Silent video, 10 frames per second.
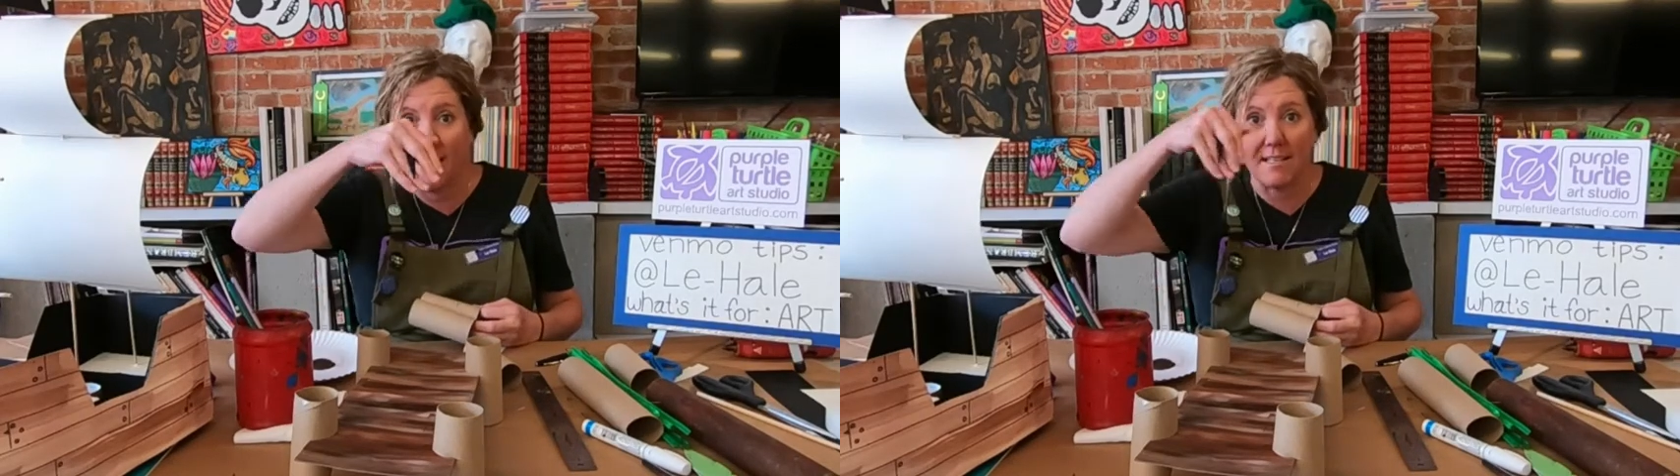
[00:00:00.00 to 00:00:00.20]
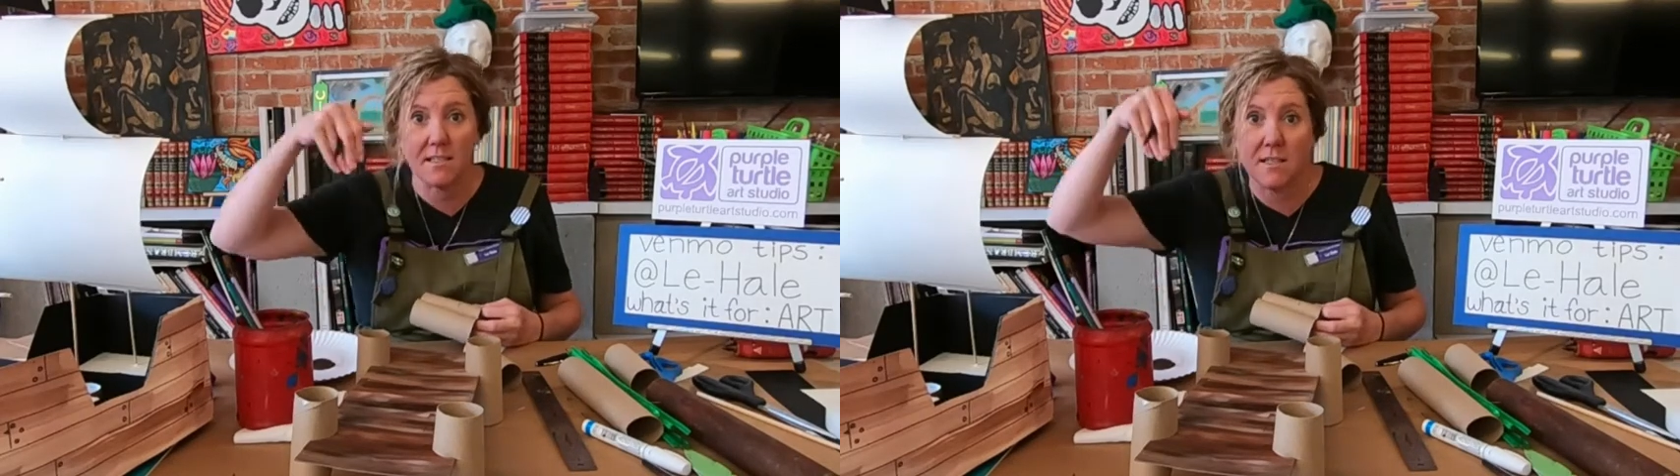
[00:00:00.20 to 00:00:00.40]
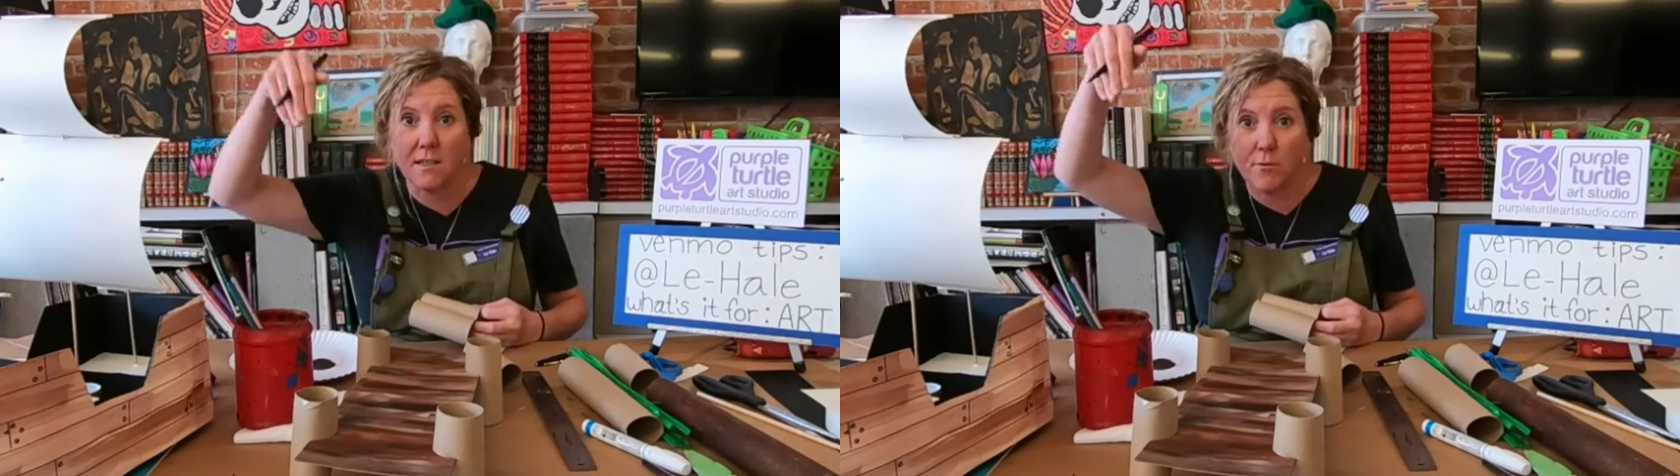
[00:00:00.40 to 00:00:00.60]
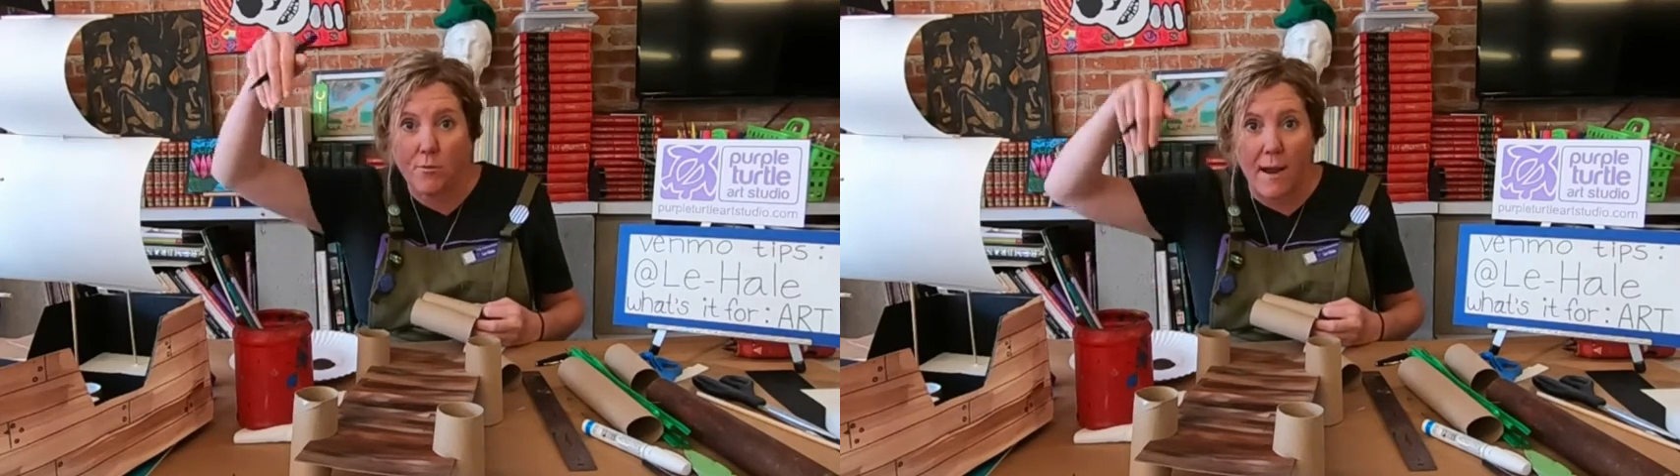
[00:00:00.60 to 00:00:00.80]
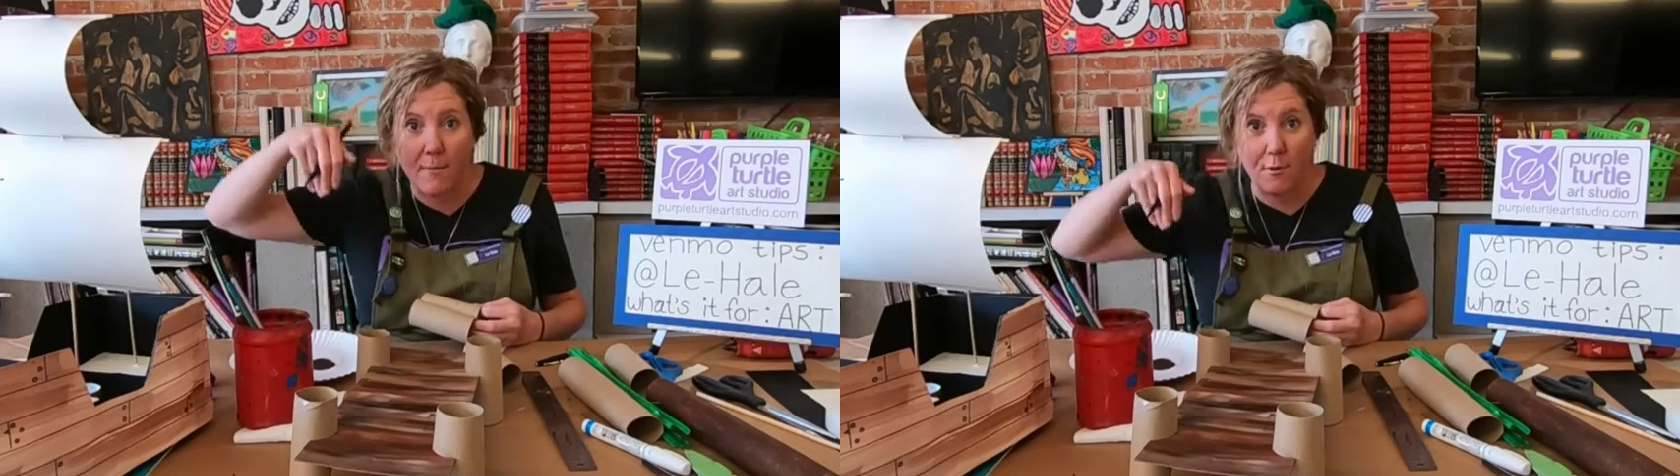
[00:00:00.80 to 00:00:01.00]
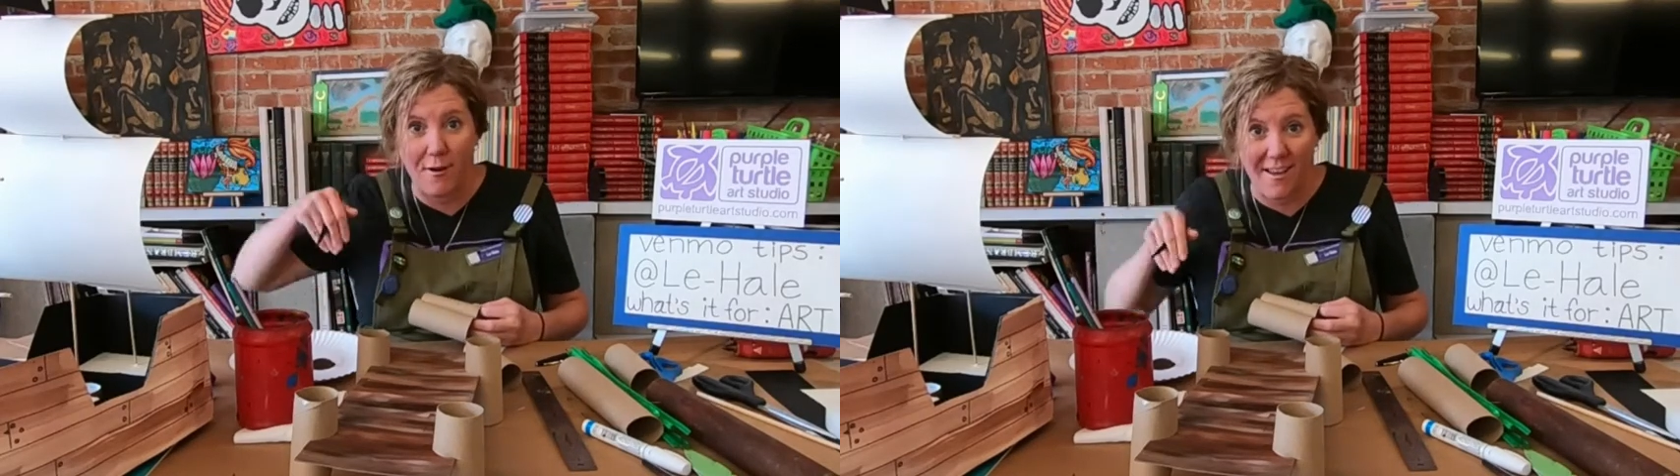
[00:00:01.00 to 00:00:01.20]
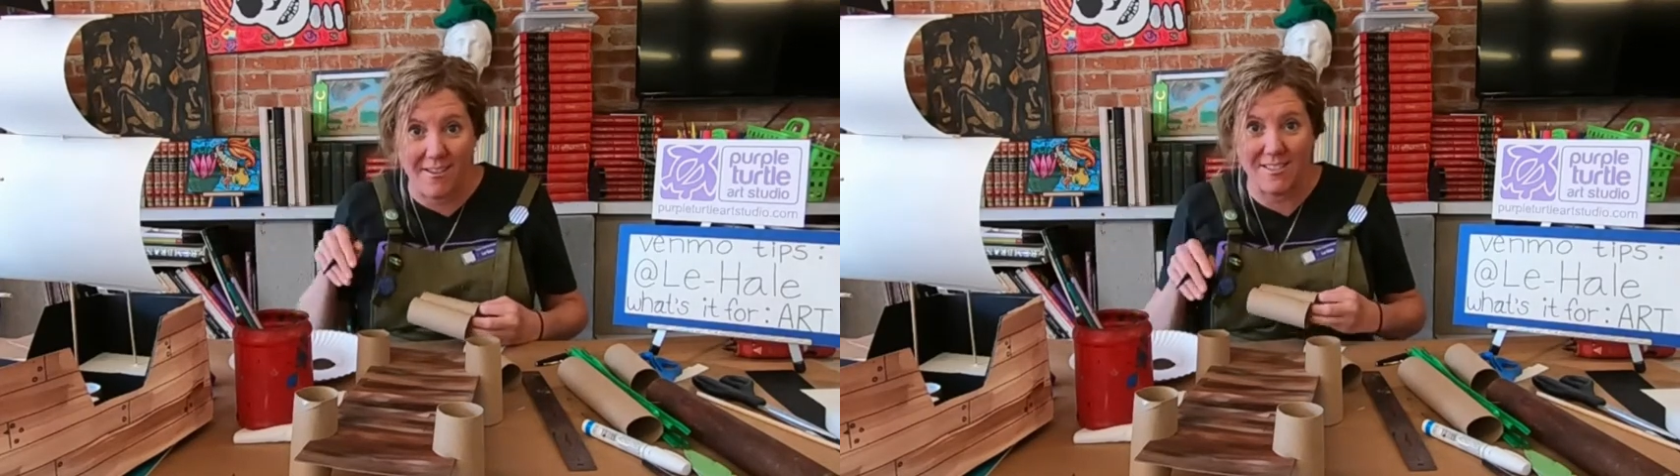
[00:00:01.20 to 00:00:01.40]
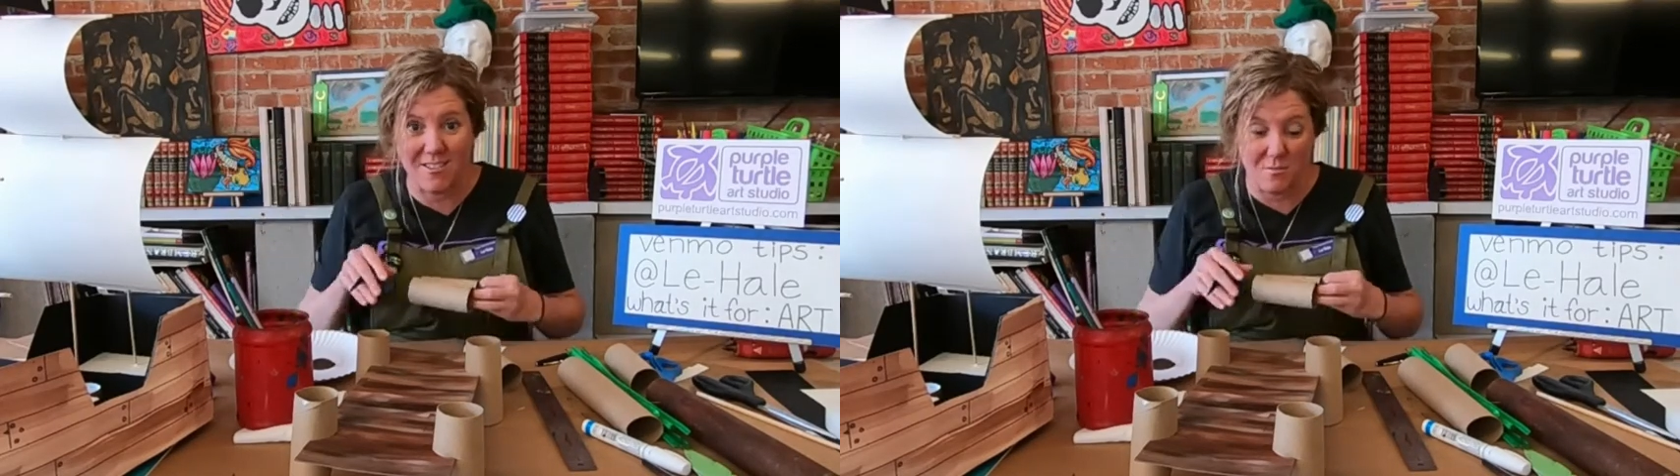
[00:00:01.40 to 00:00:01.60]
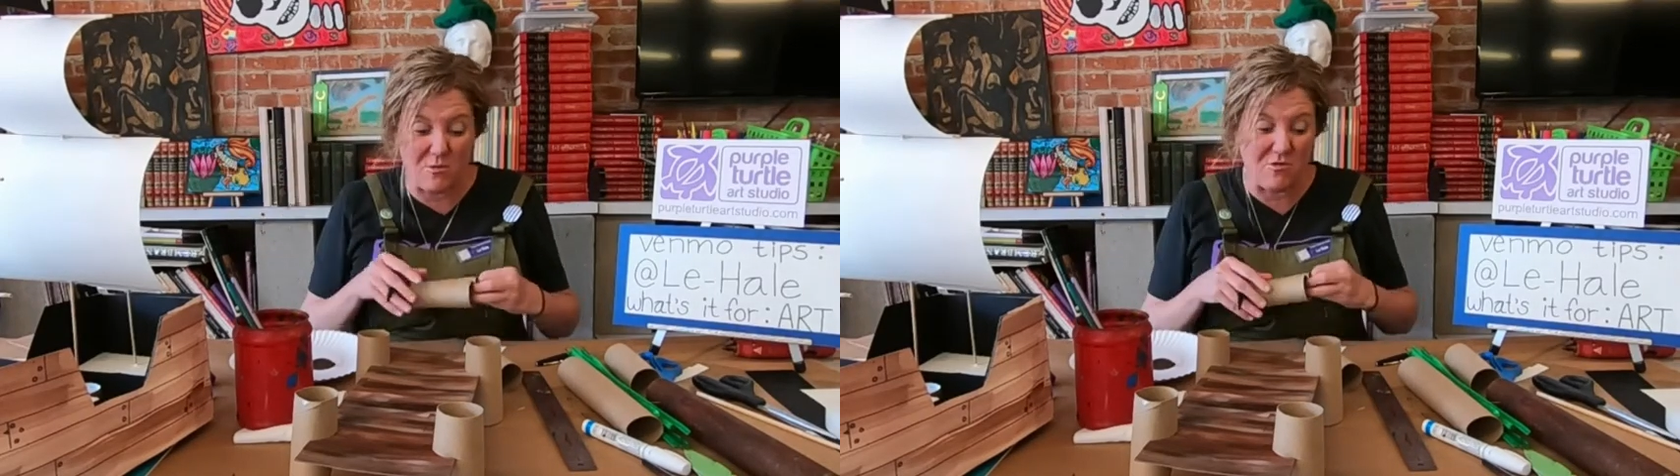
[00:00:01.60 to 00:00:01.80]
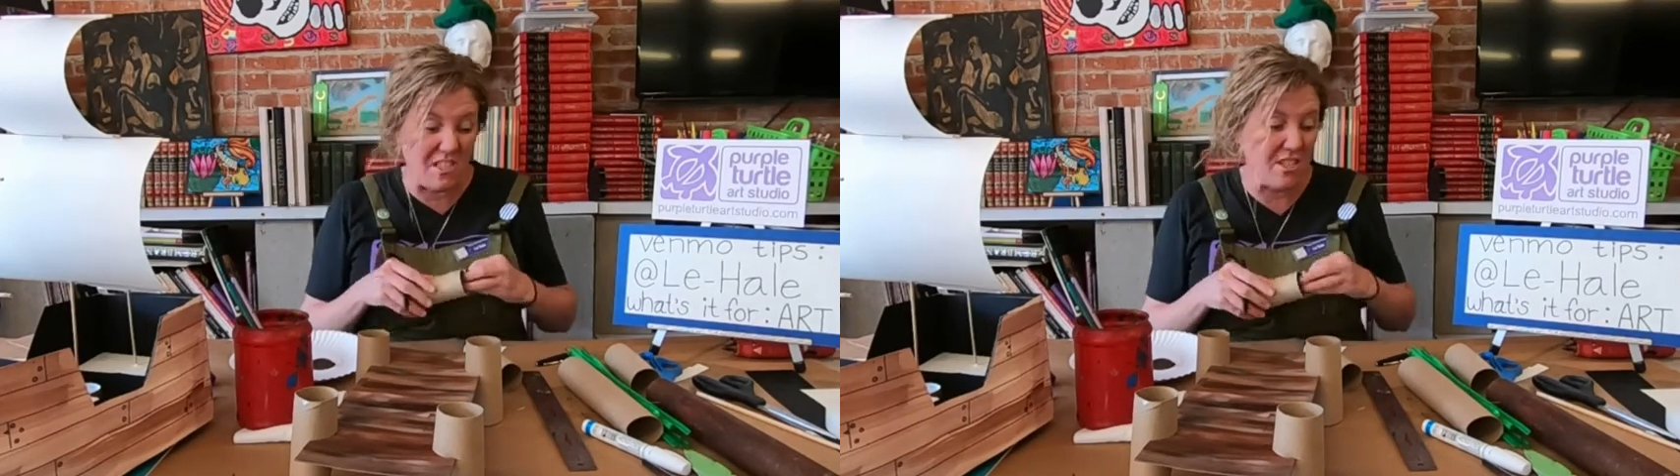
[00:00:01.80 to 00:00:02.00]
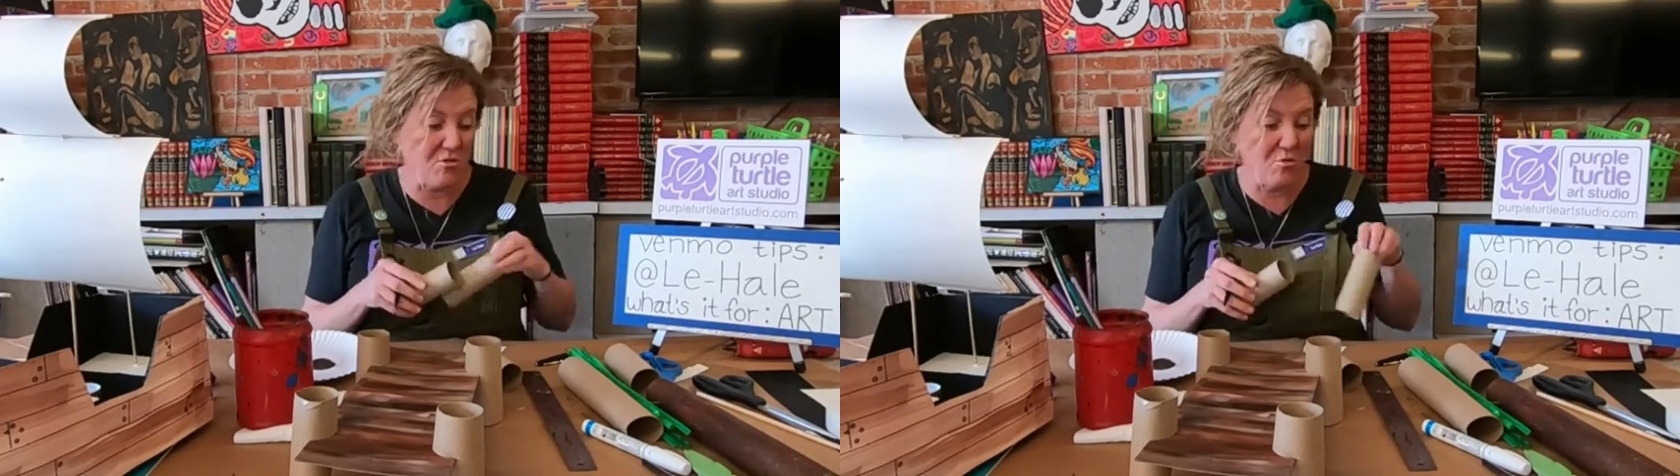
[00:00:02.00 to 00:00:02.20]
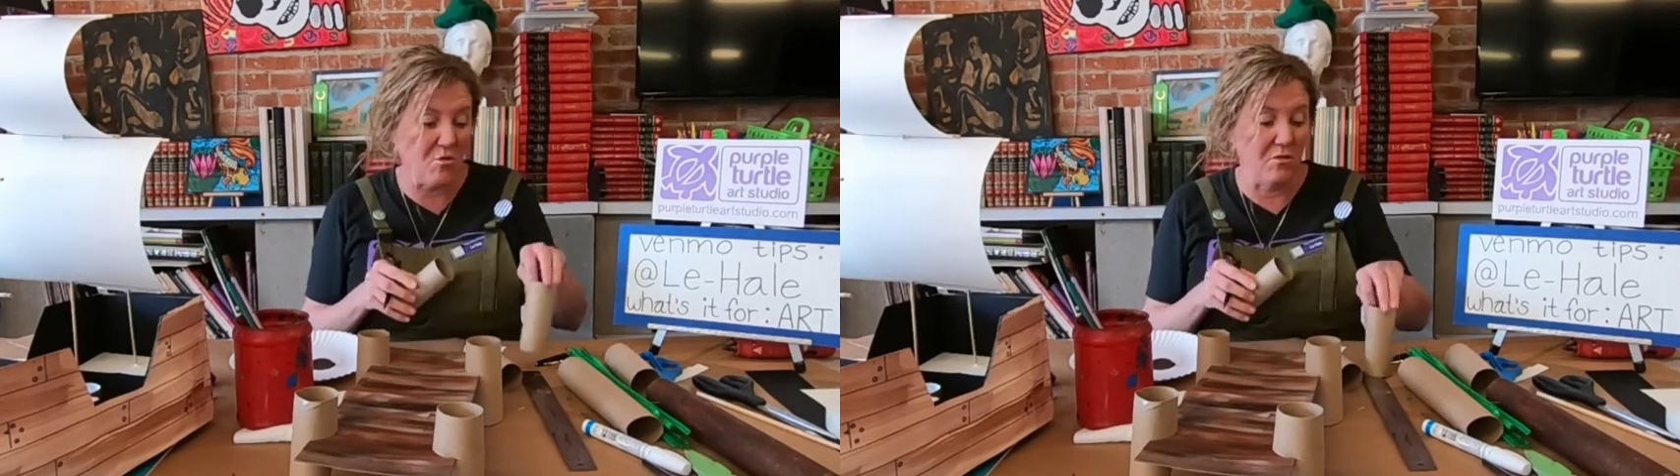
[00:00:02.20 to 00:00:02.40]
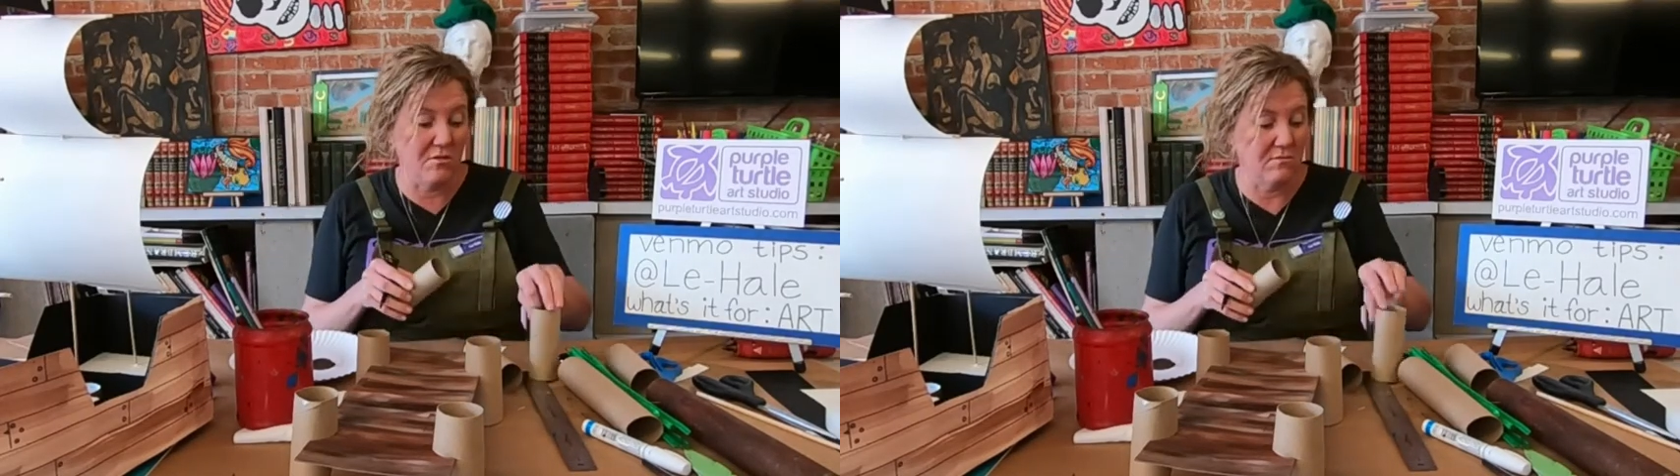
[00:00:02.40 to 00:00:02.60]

it's gonna wrap around. It's gonna be really cool.